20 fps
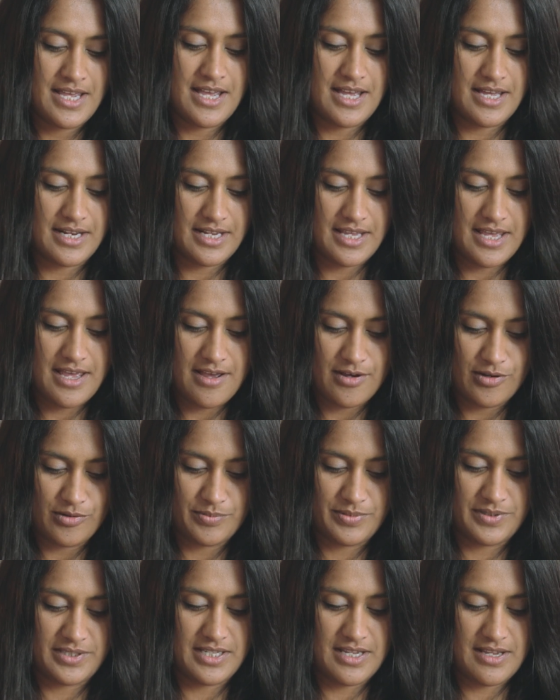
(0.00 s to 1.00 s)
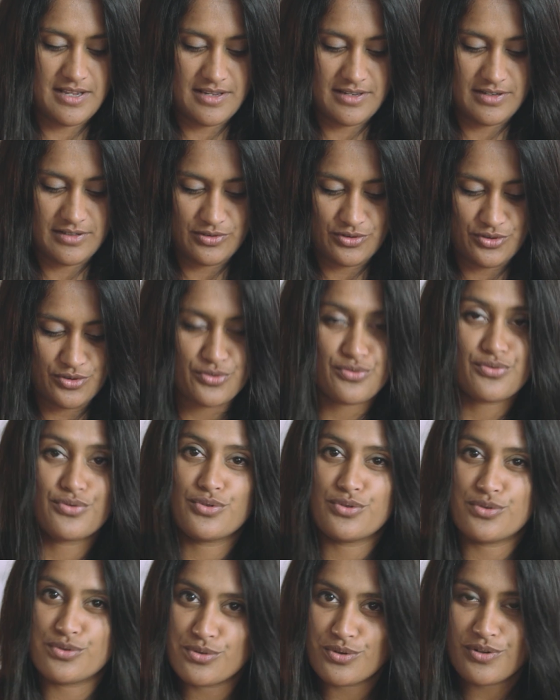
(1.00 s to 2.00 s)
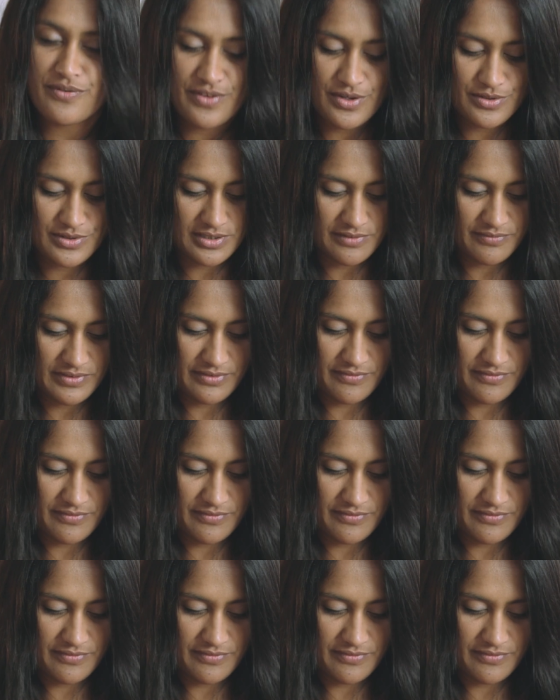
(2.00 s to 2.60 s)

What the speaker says: and it helps draw all of those lovely